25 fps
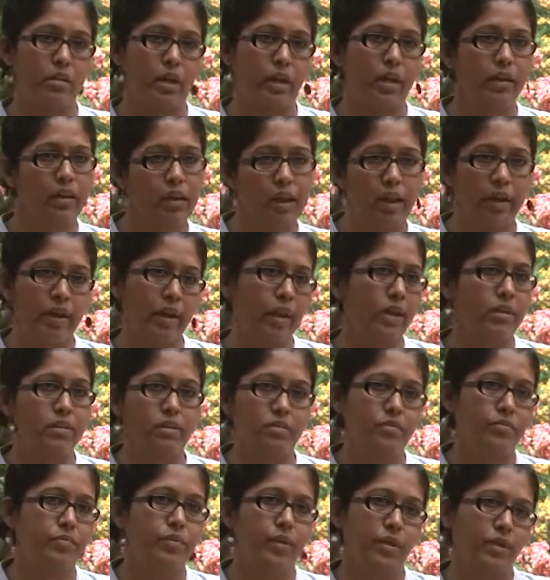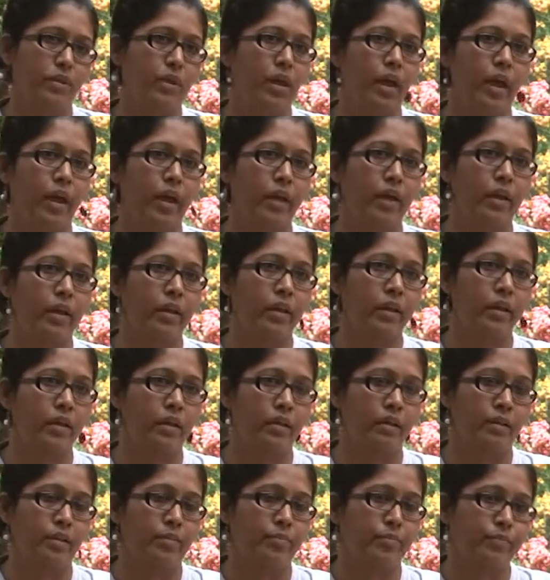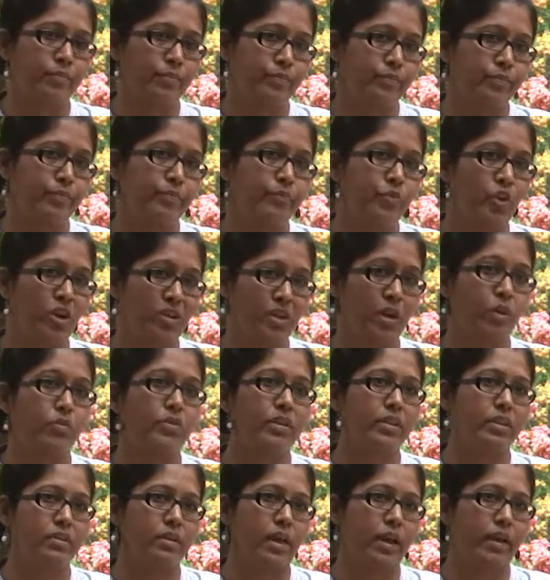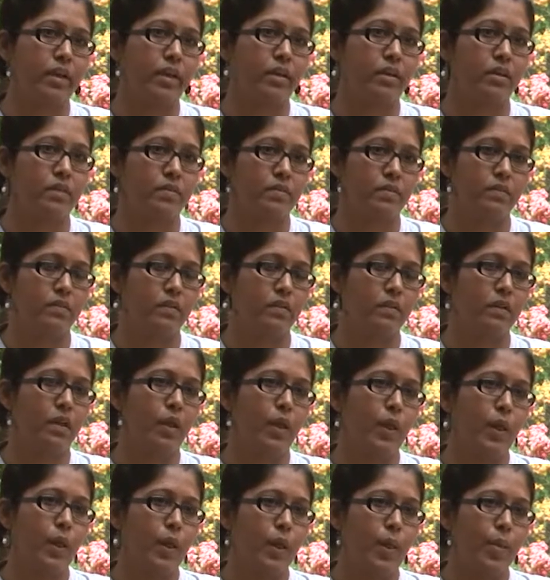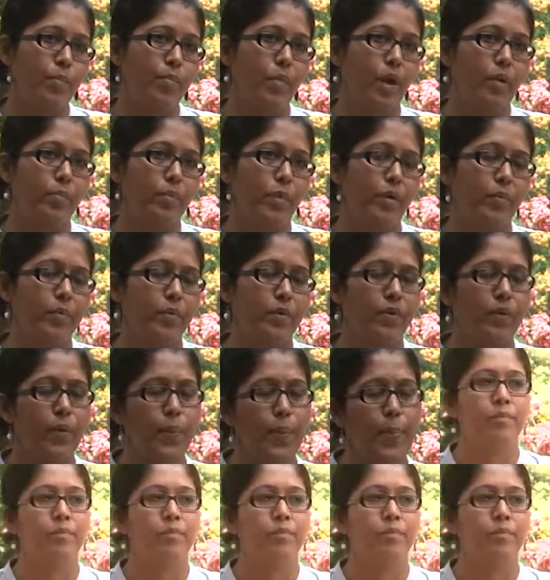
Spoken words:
And hence I brought out these ideas in my paper.